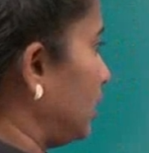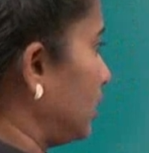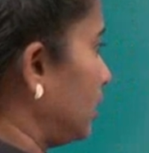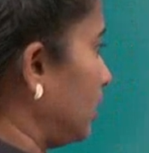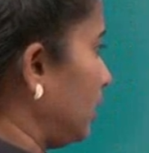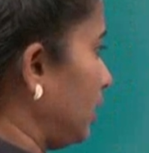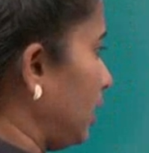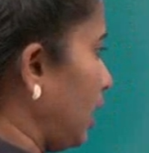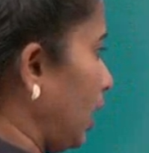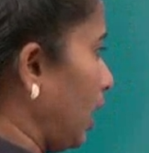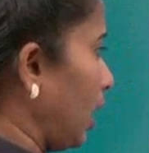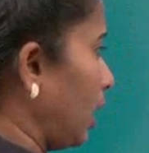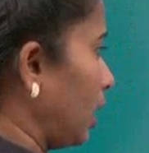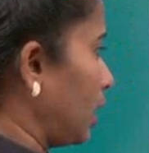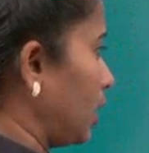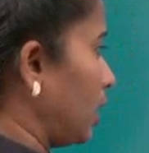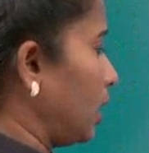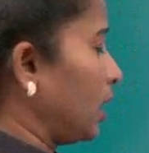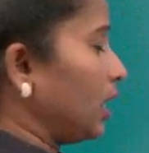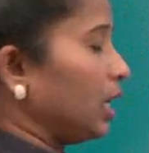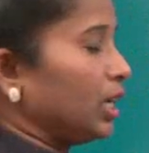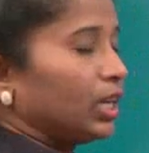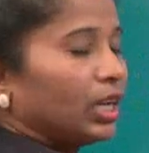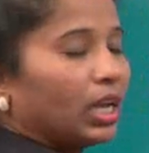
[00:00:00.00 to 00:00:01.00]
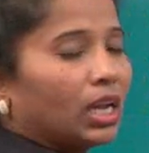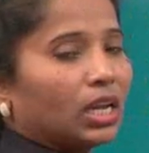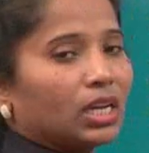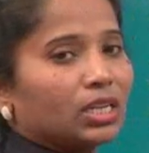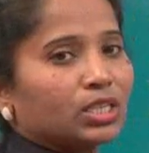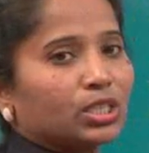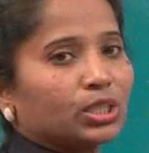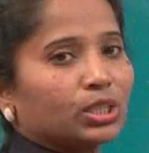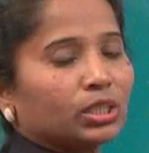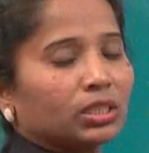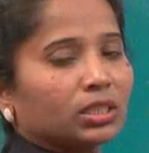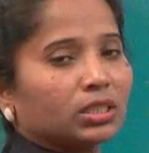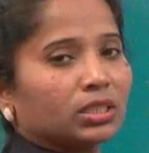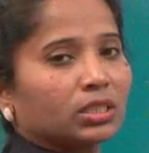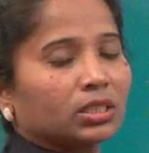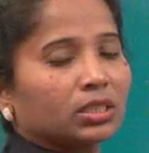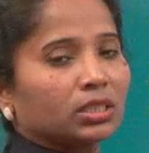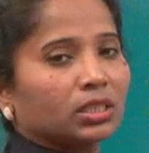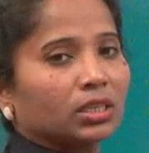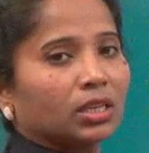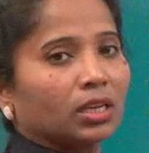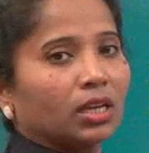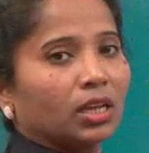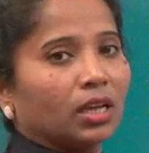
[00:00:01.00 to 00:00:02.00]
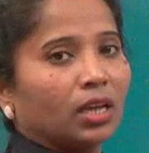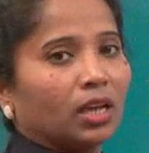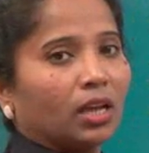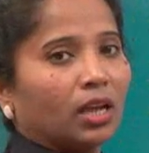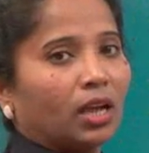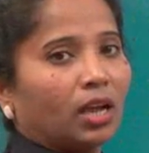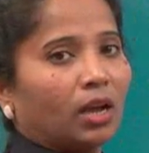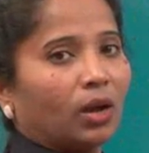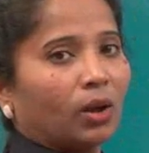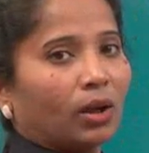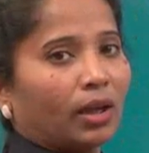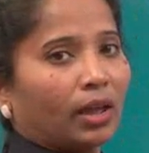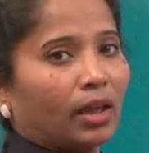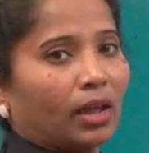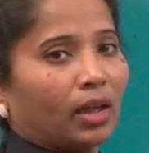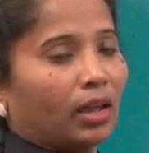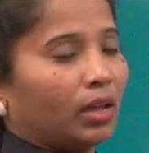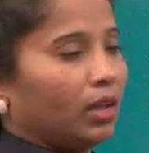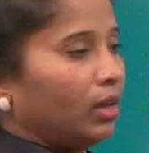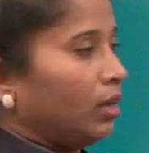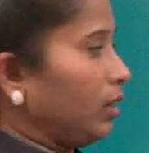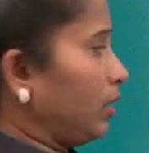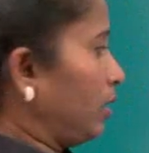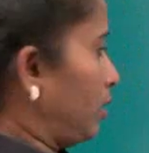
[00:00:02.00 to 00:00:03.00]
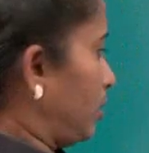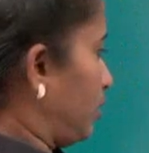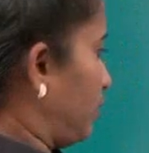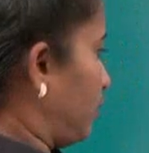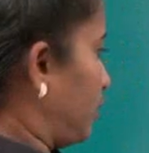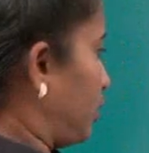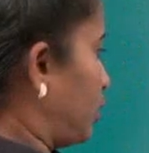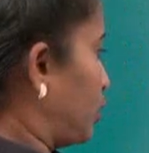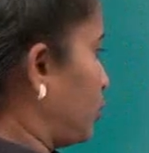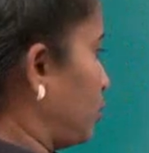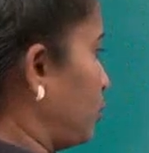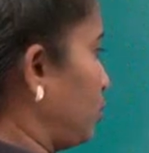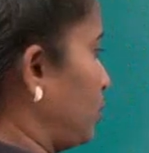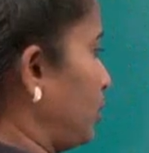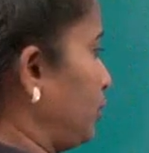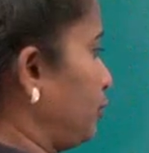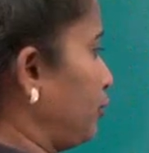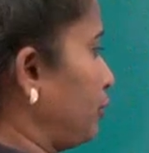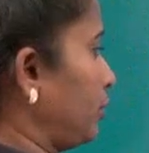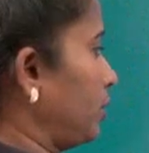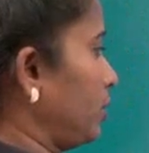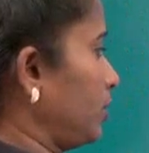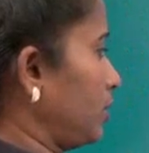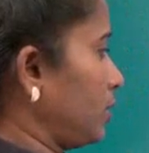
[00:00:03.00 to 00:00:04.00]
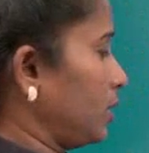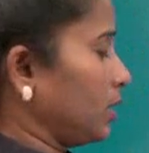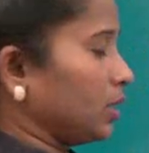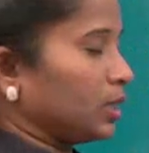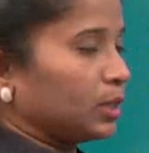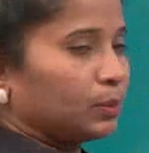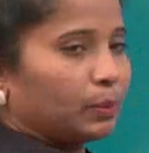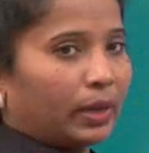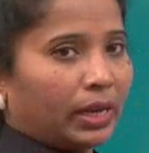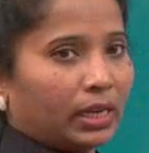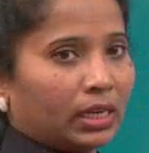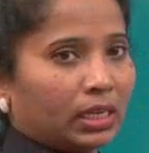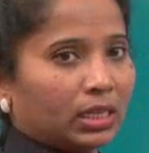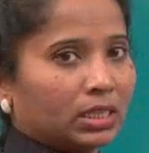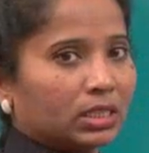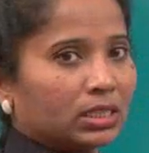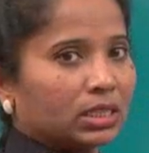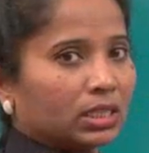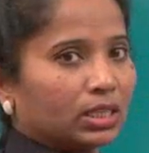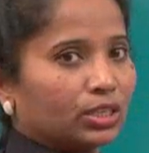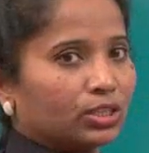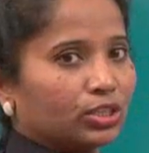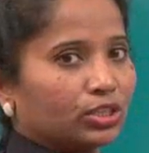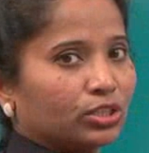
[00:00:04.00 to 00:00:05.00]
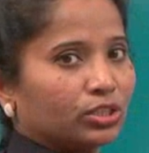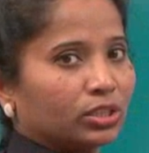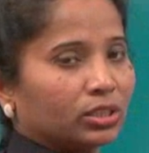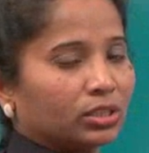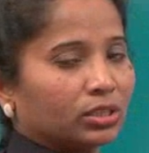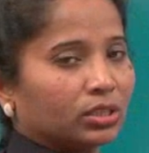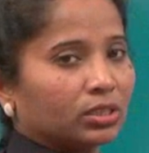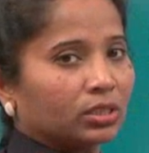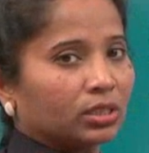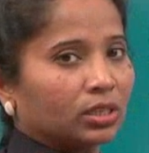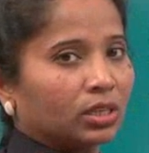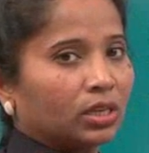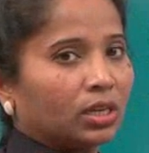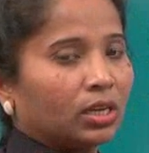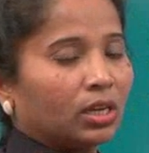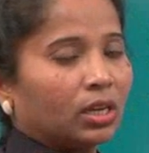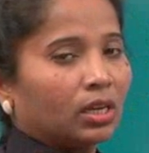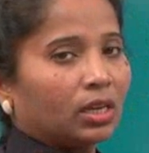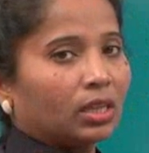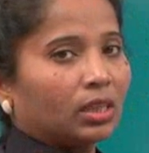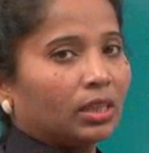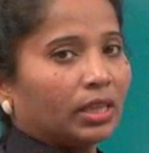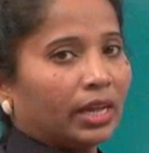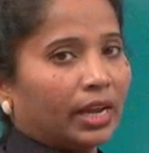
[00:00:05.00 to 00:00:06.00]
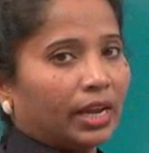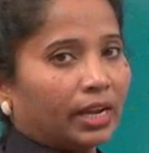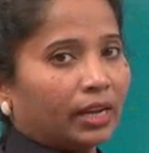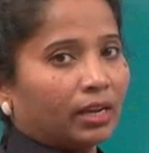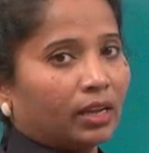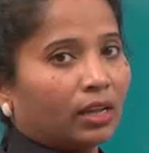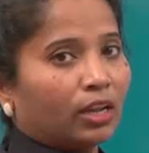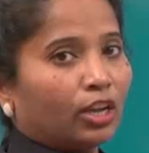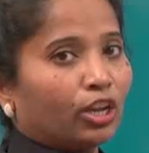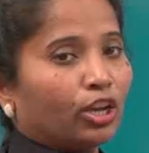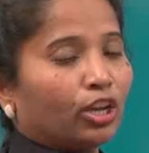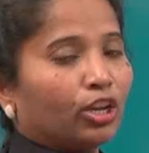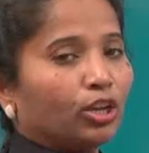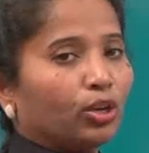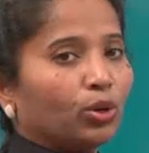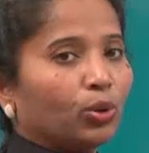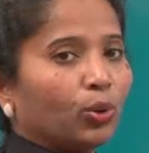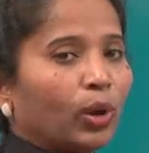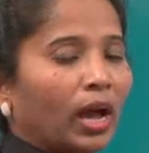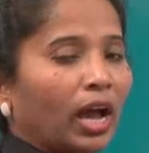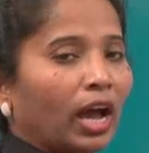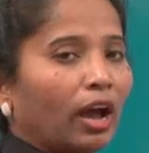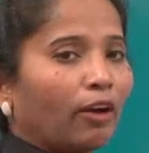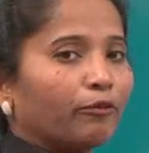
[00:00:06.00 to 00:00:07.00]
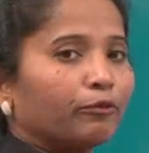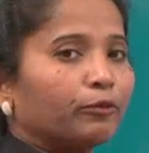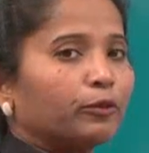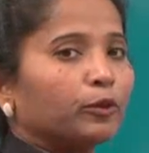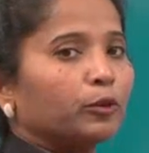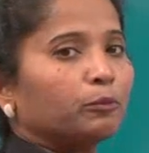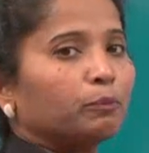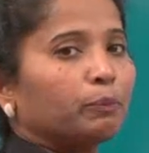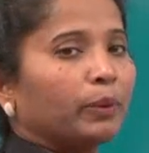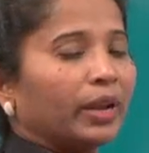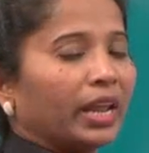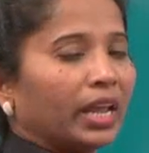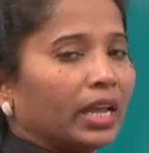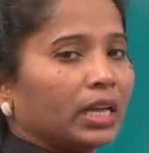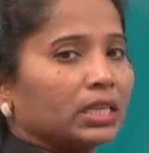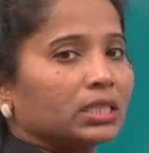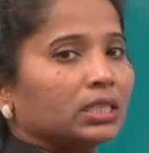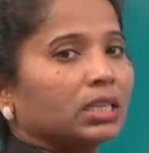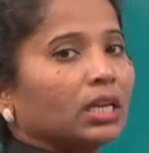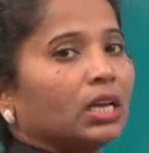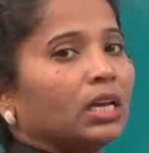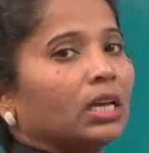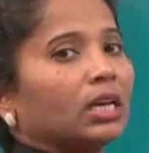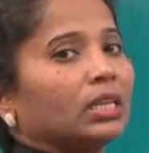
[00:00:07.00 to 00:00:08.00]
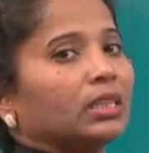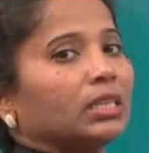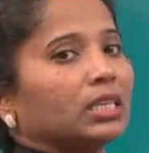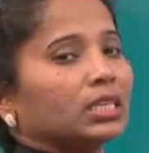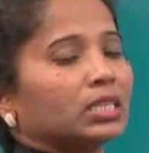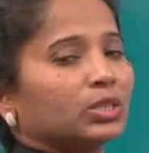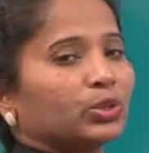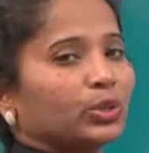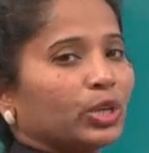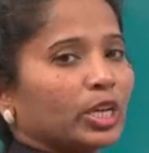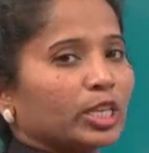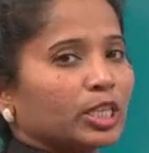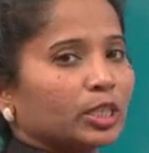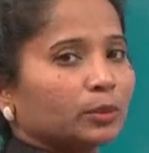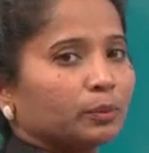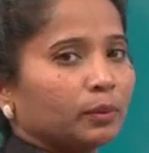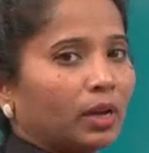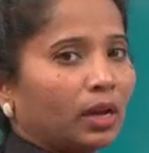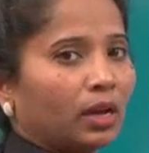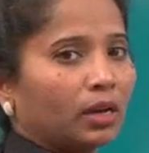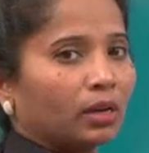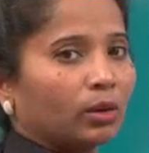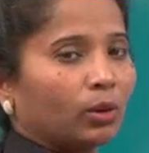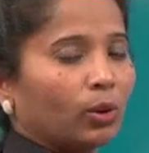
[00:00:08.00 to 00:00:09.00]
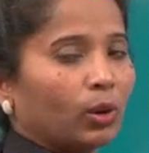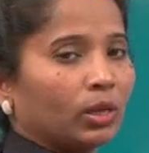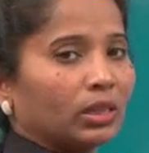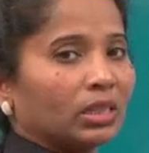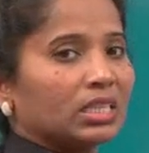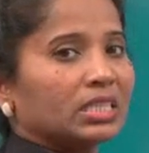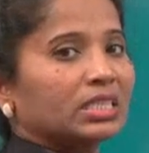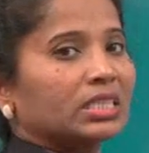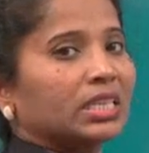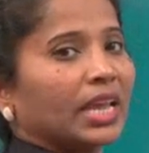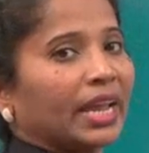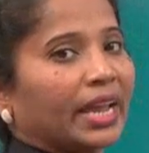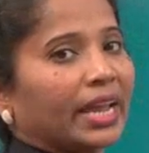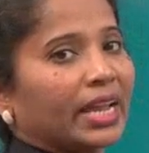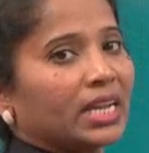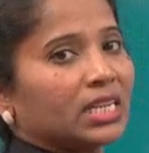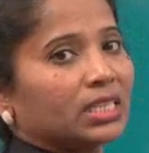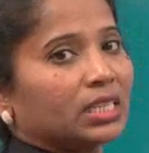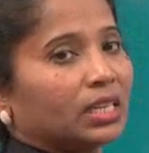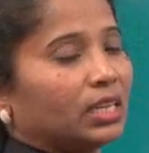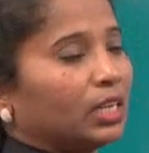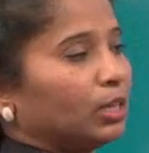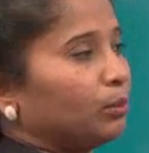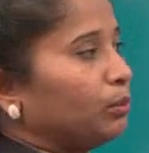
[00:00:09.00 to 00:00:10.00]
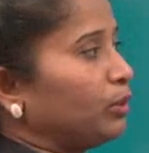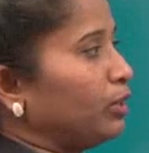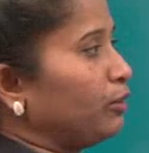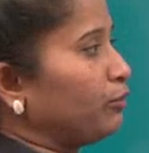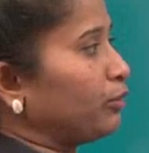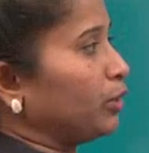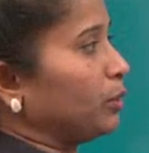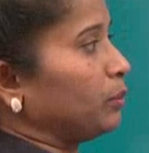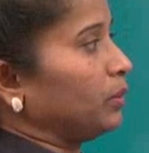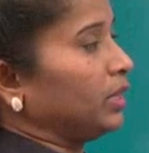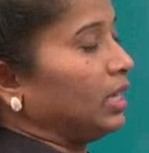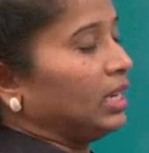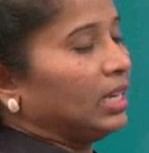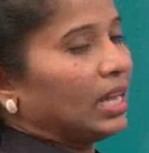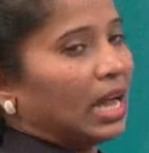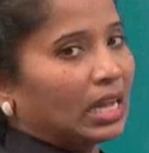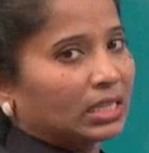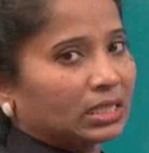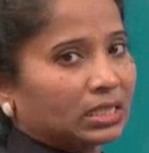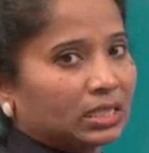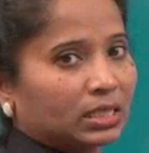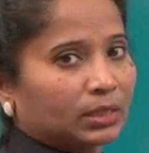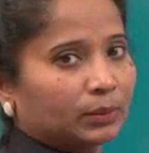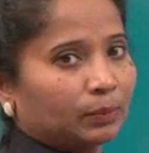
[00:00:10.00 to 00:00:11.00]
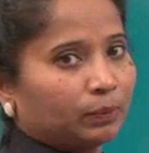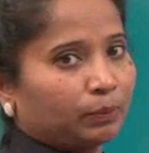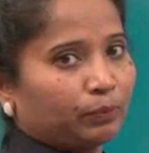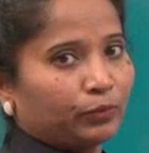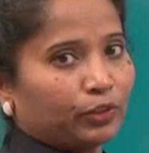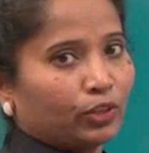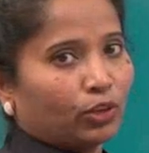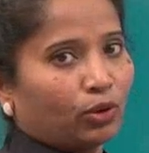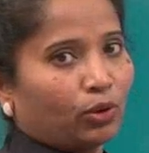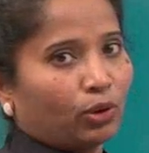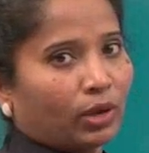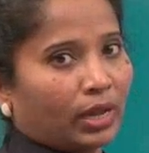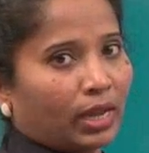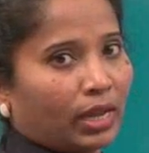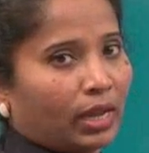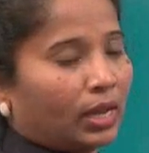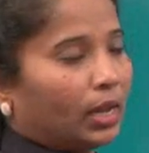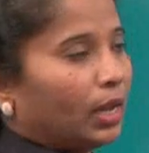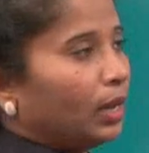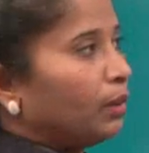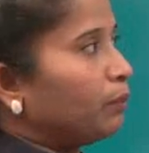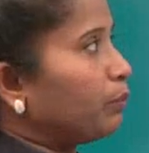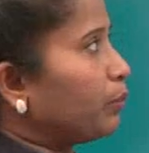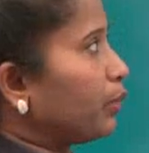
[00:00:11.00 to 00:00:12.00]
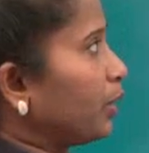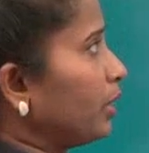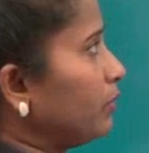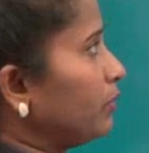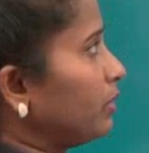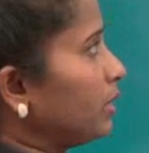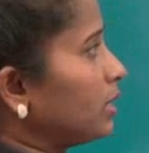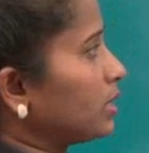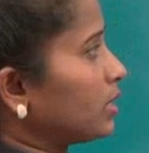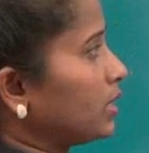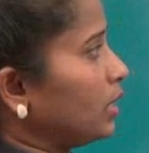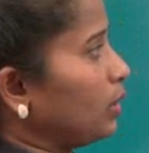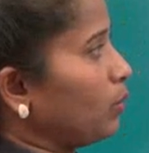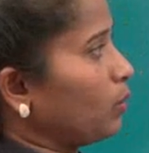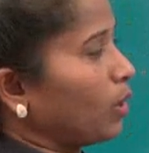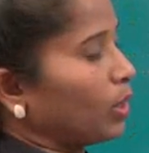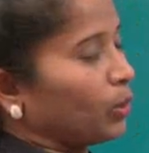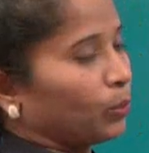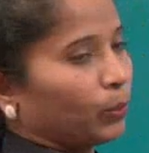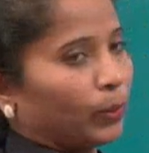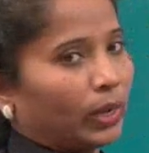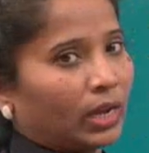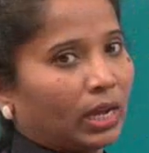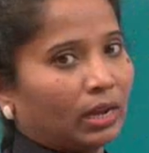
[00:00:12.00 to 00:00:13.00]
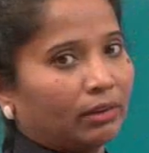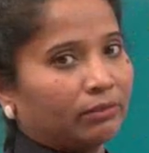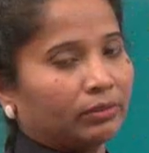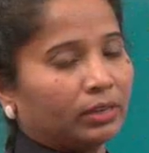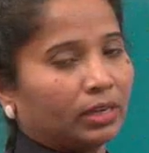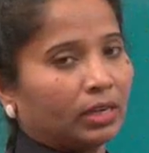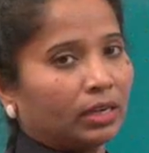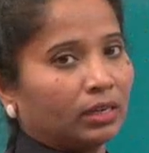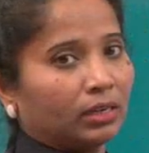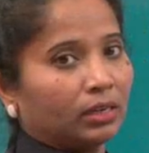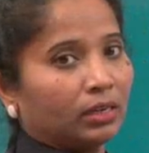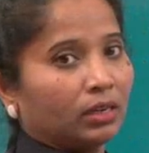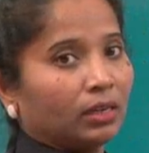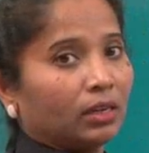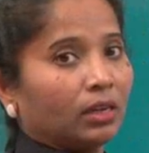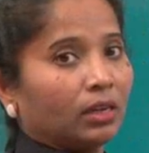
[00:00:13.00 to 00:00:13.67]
il, ik, ischius, okay, with 2 different spellings, ischius, then you have to place the stress mark on the second syllable from the last. Okay, previously what we have done,